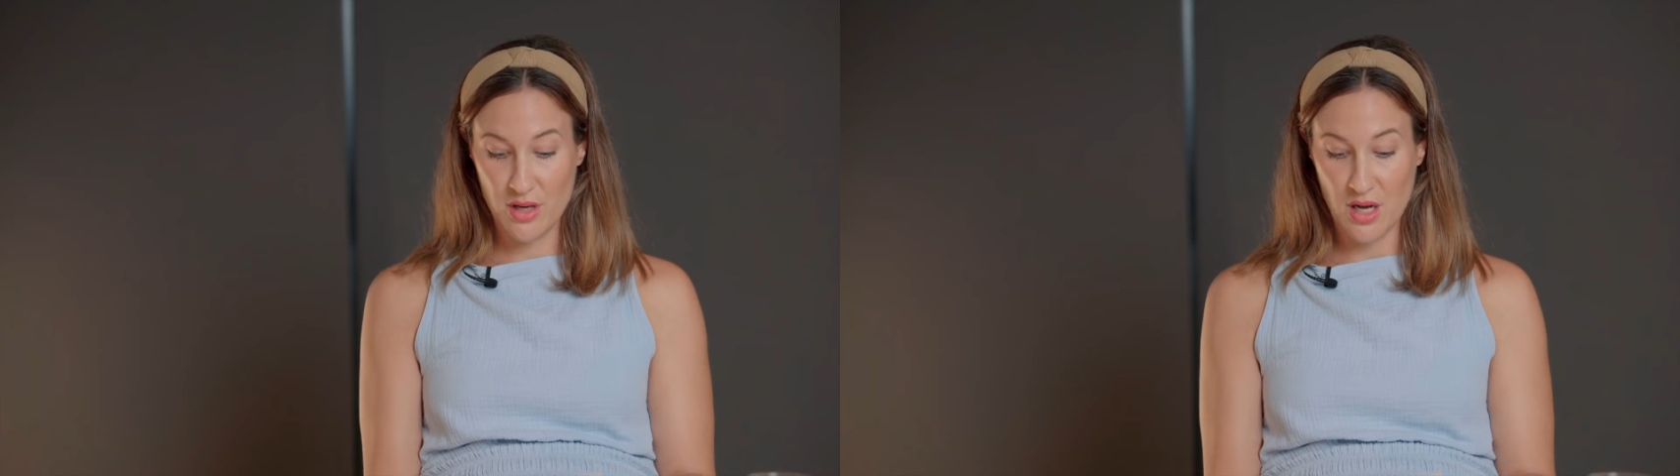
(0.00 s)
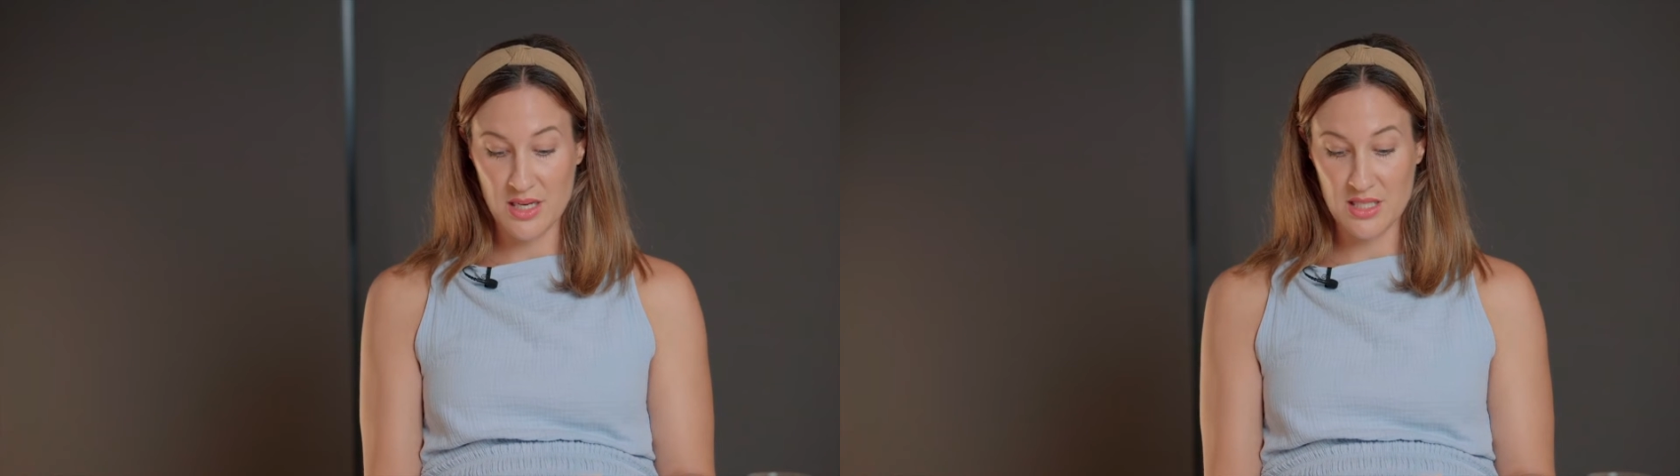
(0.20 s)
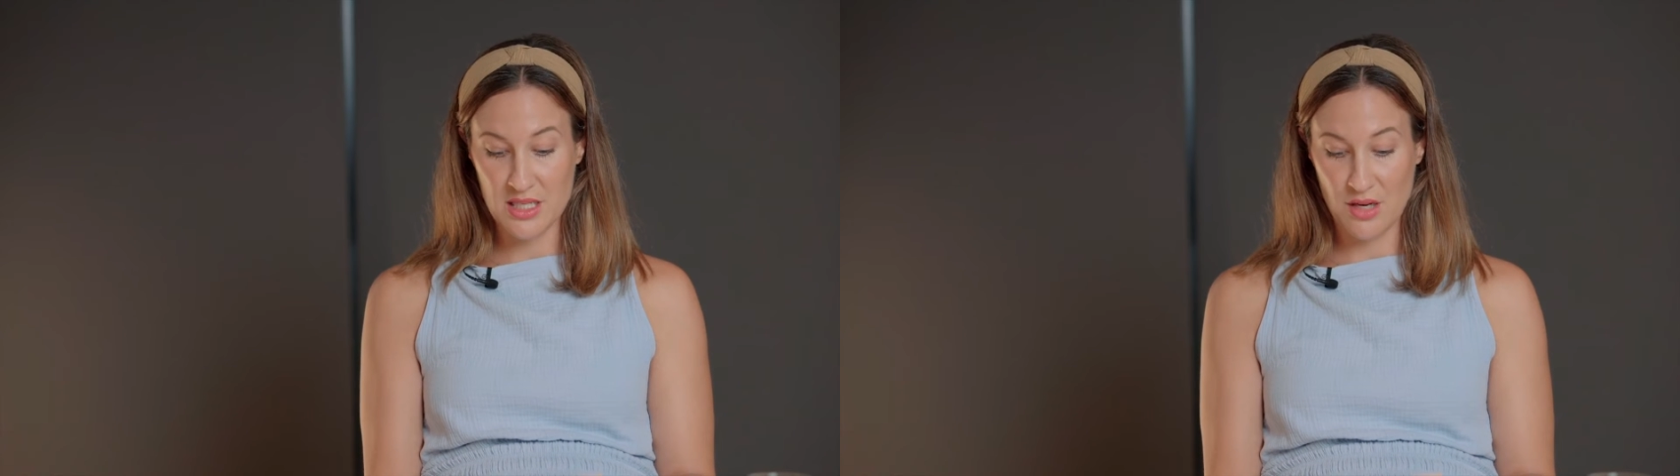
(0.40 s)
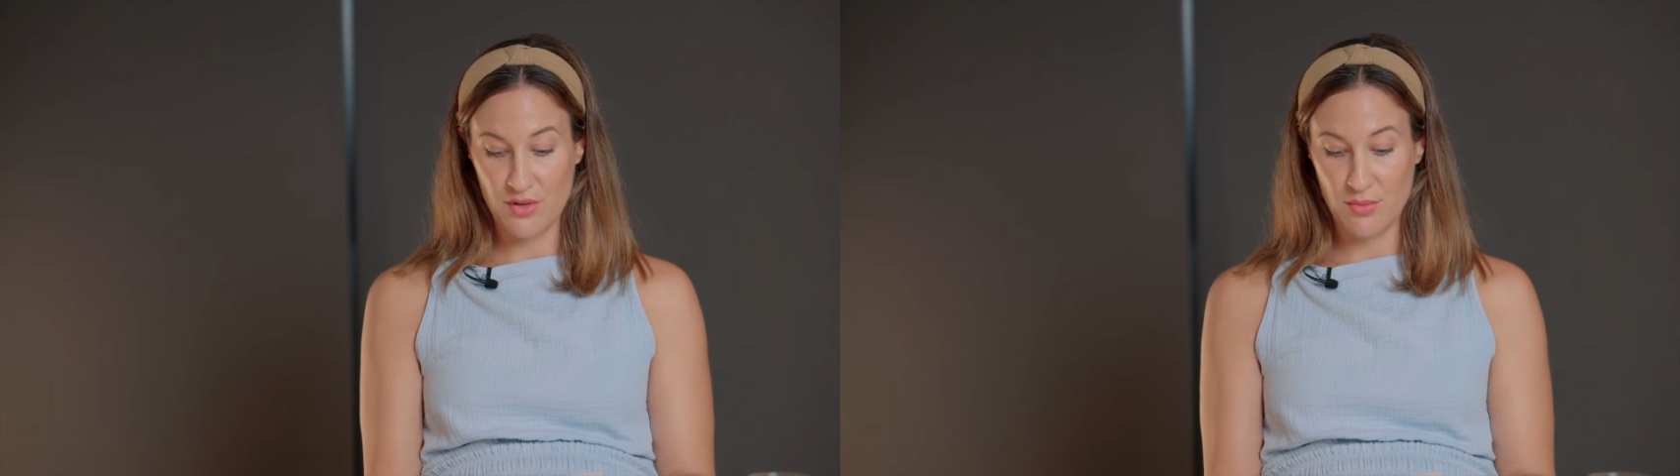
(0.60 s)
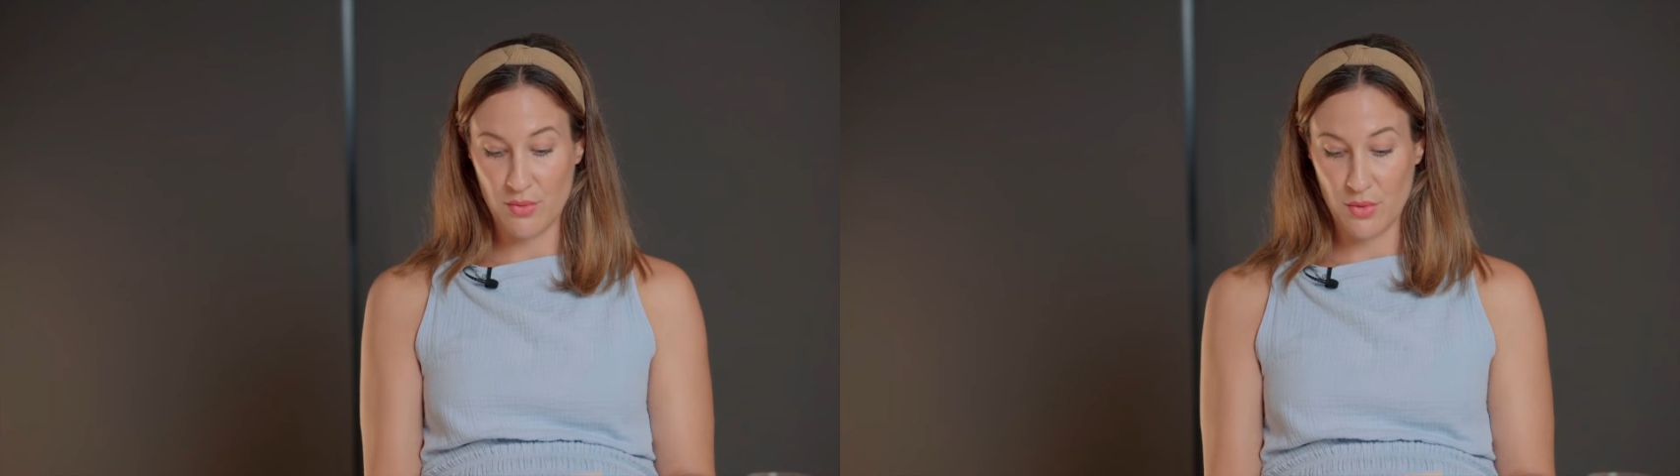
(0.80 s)
I
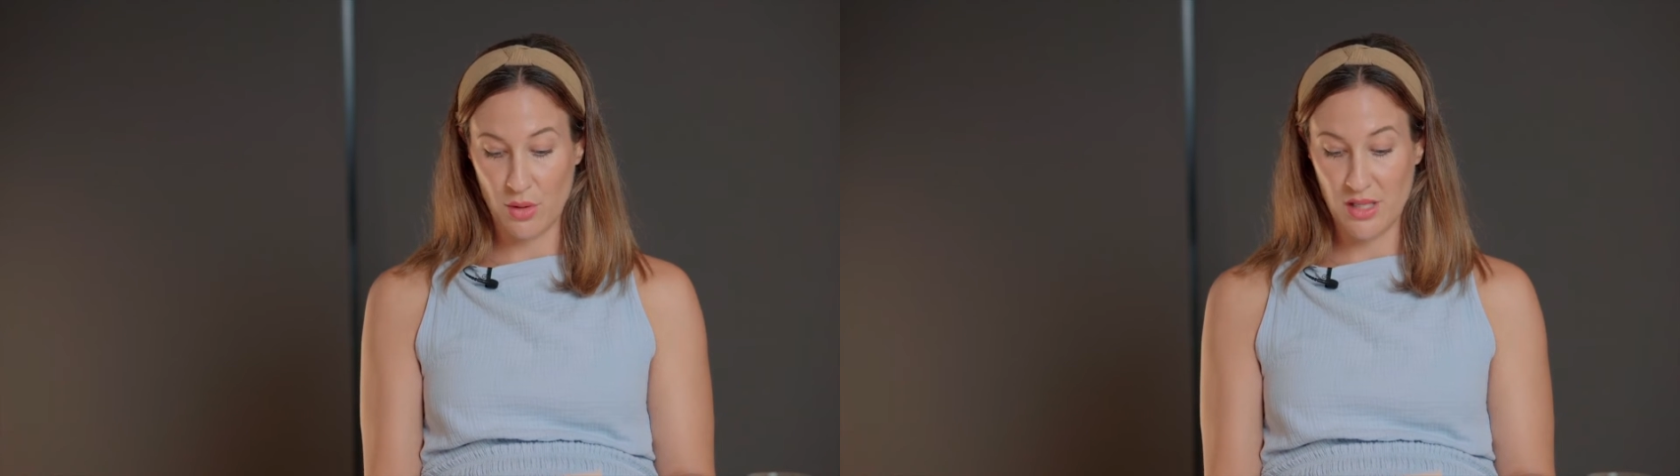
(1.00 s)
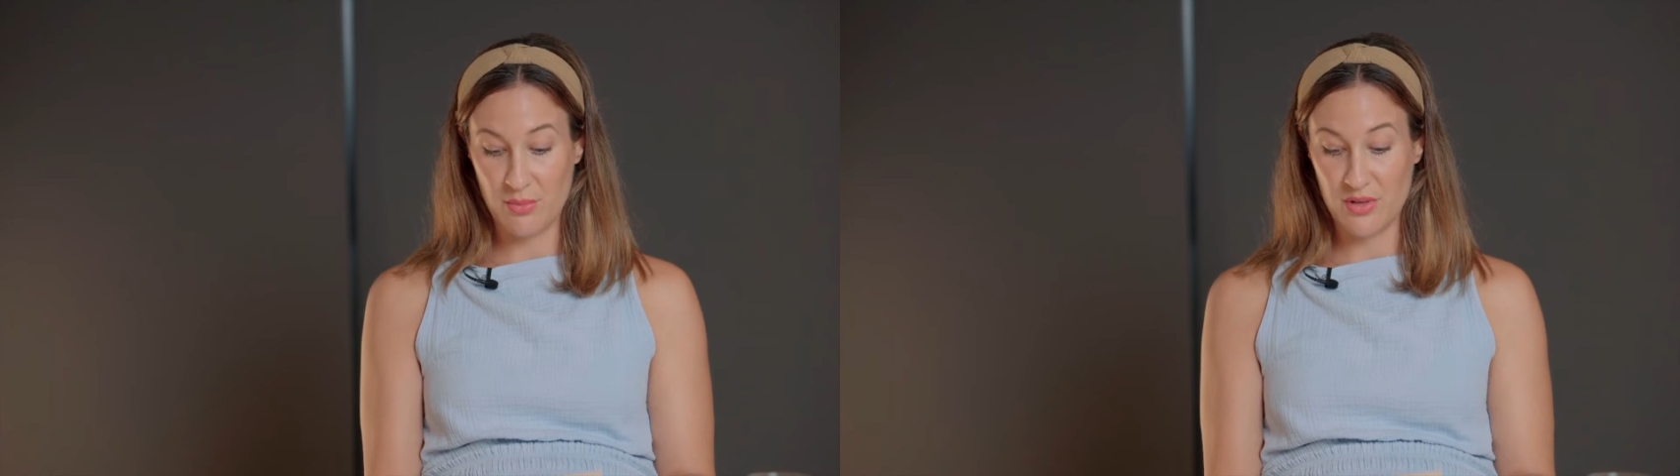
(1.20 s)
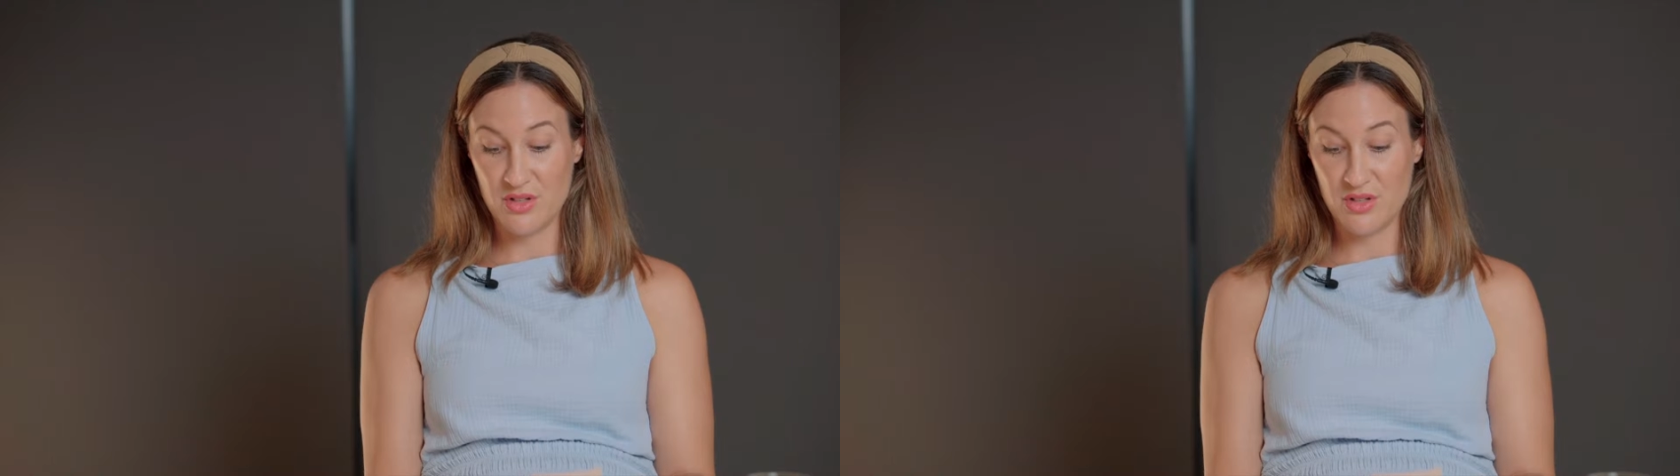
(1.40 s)
discovered my role had been